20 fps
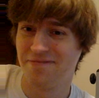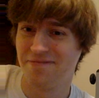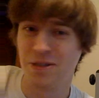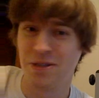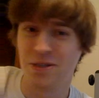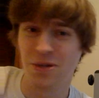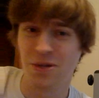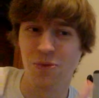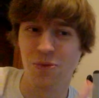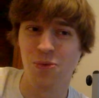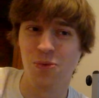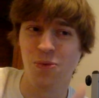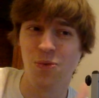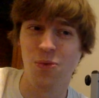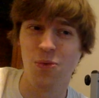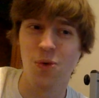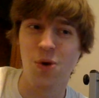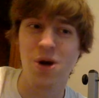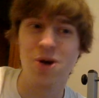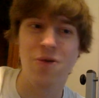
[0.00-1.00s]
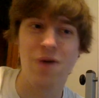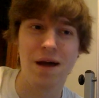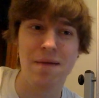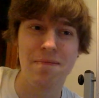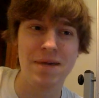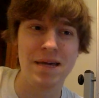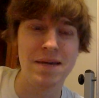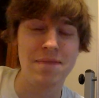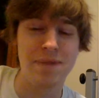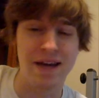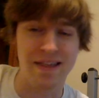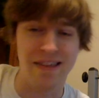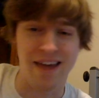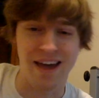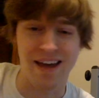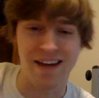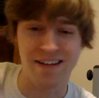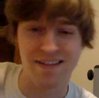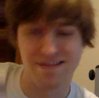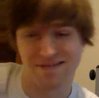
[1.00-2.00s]
So what do I mean by
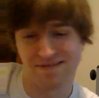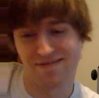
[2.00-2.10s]
that?